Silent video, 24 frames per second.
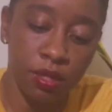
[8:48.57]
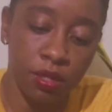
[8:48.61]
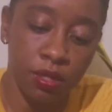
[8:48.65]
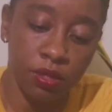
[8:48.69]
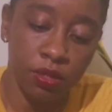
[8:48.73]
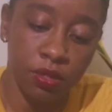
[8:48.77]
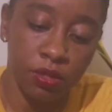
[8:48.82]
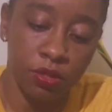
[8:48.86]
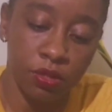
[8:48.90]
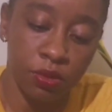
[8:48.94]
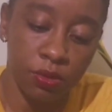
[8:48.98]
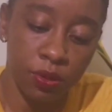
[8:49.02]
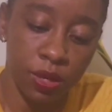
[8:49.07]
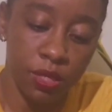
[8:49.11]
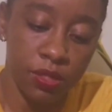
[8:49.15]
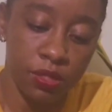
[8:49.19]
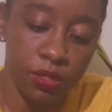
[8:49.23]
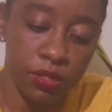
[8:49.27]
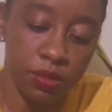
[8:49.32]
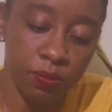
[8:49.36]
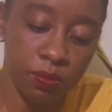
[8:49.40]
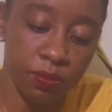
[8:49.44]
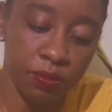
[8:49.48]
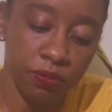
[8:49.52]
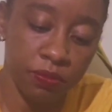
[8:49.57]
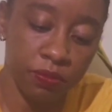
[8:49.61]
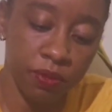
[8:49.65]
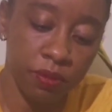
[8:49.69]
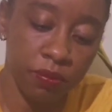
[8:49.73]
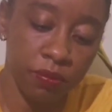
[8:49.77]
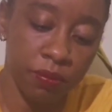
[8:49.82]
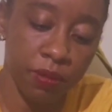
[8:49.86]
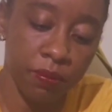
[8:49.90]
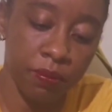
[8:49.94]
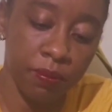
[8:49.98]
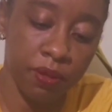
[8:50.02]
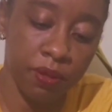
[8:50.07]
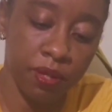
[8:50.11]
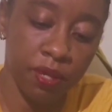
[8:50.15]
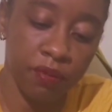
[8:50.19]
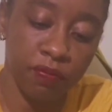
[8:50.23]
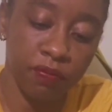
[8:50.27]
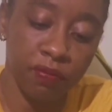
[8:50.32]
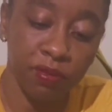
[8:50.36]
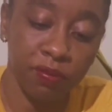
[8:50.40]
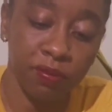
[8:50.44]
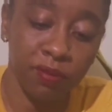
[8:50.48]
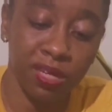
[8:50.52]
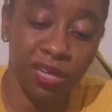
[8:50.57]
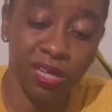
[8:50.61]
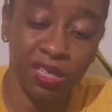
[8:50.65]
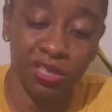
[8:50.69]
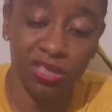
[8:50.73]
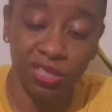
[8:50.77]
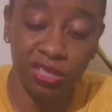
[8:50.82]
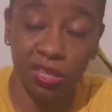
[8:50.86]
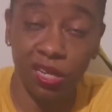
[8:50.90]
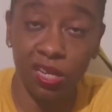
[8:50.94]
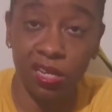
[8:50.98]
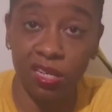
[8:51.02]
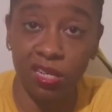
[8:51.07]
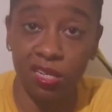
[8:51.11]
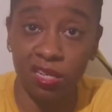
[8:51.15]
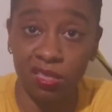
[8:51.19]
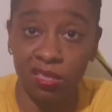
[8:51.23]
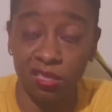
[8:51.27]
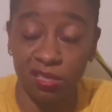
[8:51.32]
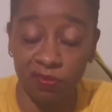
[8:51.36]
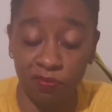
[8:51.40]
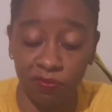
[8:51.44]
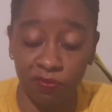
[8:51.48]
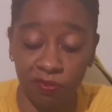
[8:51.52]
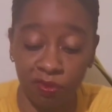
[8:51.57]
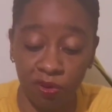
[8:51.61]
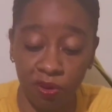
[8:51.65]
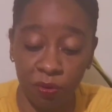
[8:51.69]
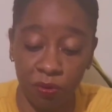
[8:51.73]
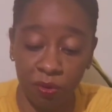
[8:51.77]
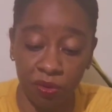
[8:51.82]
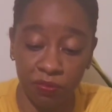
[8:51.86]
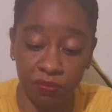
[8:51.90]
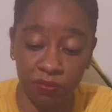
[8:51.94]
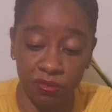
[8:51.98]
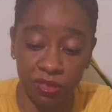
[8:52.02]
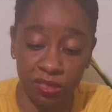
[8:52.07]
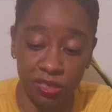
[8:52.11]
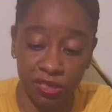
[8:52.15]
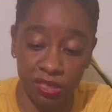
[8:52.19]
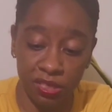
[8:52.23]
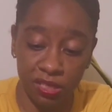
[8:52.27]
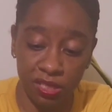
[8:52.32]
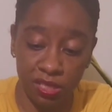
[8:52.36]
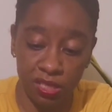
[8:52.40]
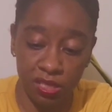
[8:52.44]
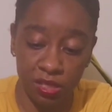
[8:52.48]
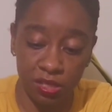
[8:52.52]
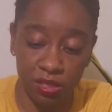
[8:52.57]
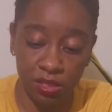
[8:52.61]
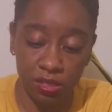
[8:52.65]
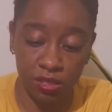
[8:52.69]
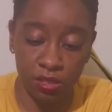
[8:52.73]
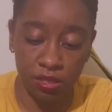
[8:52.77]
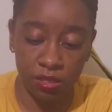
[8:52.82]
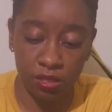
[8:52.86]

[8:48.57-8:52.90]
so as to prevent my plant from catching any form of disease.